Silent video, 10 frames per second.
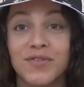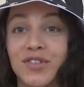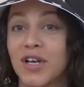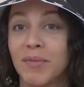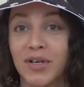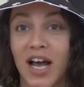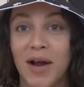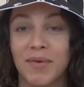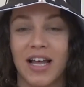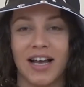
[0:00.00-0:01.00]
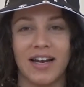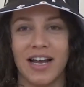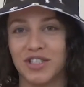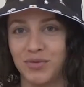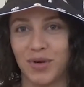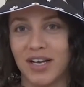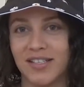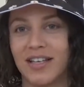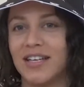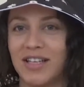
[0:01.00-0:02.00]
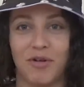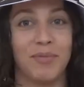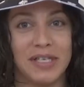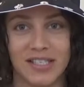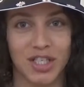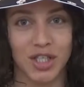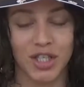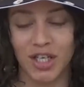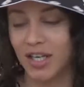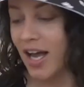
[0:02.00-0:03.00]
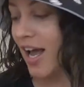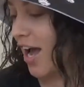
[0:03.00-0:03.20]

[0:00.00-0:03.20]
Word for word: for summertime with like a nice dress. I think that would be such a look.